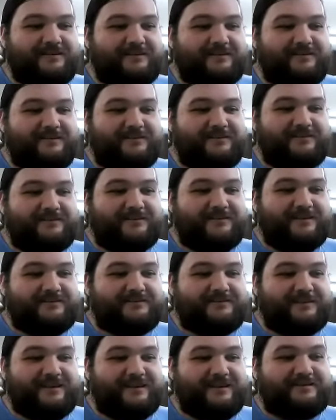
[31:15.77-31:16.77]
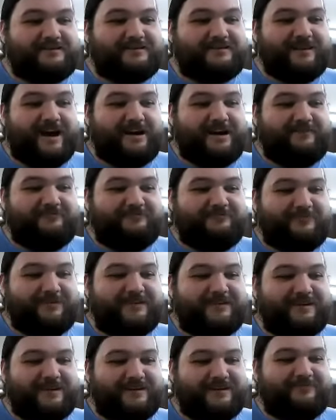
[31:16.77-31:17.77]
you know, it's it's tough,
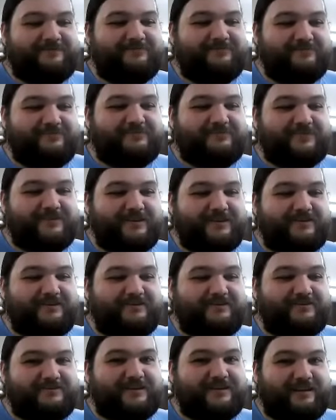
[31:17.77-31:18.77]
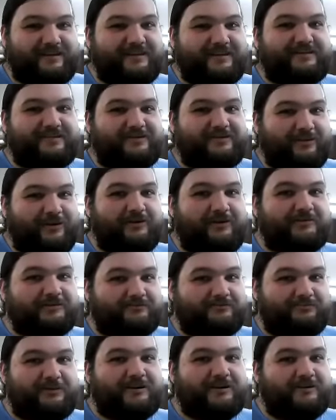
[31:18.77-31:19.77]
but uh, you know, I think the law is
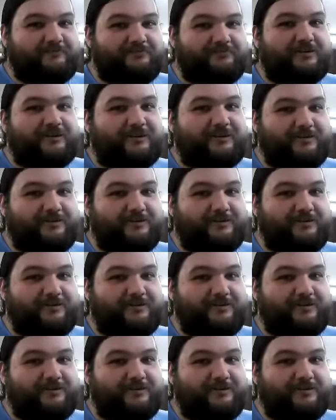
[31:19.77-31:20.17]
pretty pretty